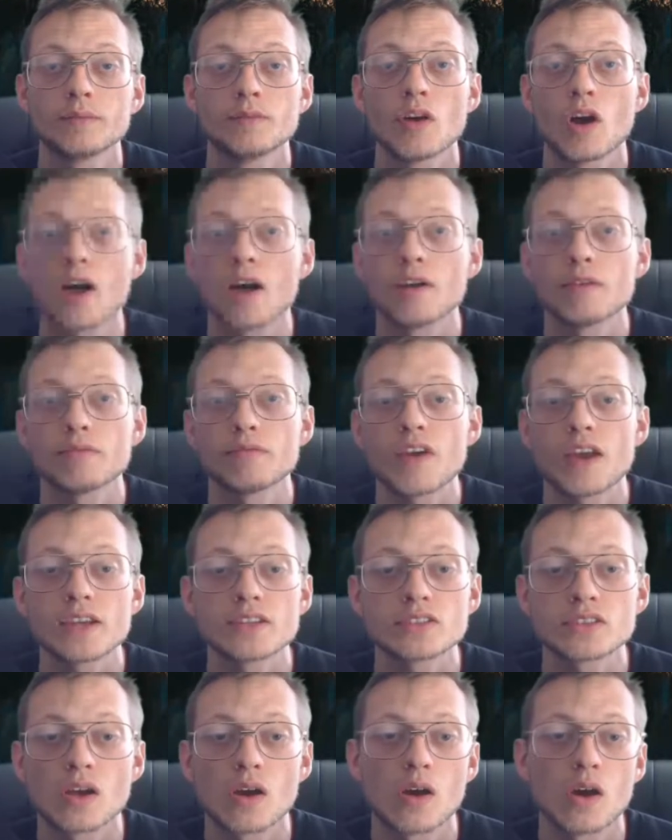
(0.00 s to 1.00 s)
via
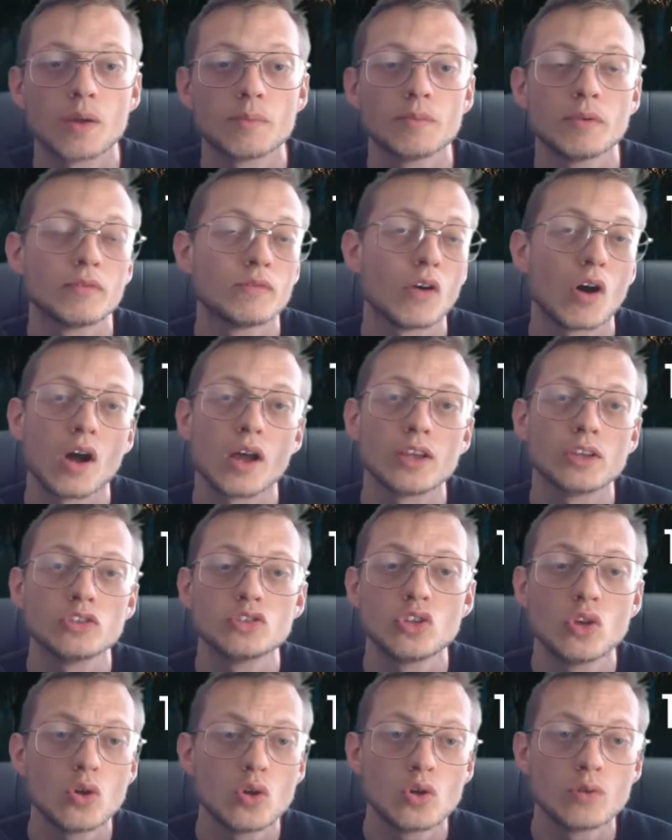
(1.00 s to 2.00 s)
FaceTime, via
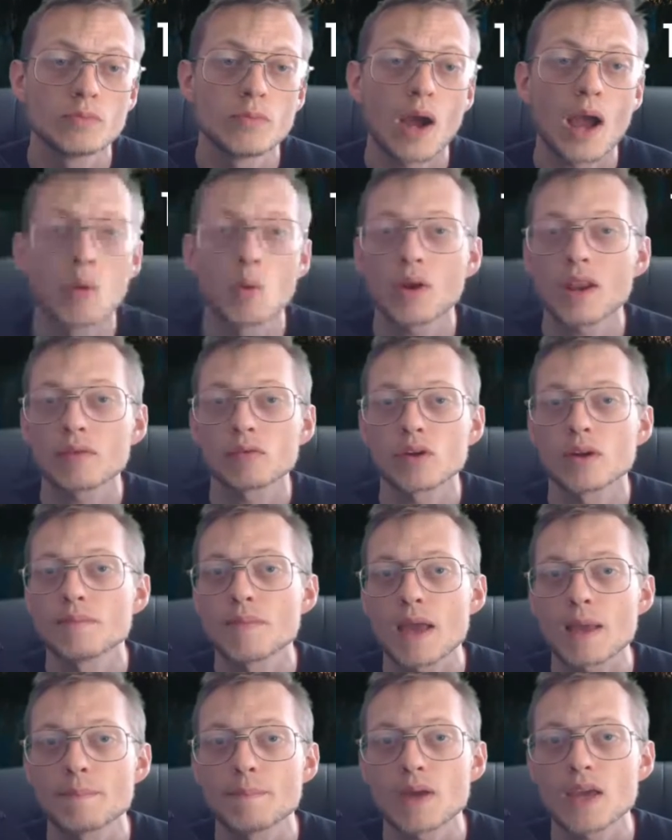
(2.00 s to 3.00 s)
Zoom, whatever it
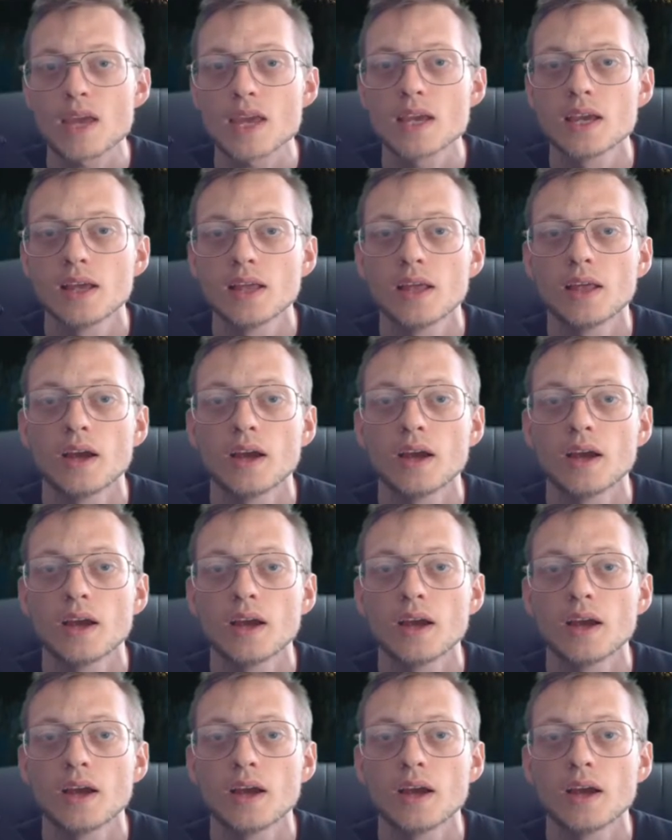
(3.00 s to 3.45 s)
may be.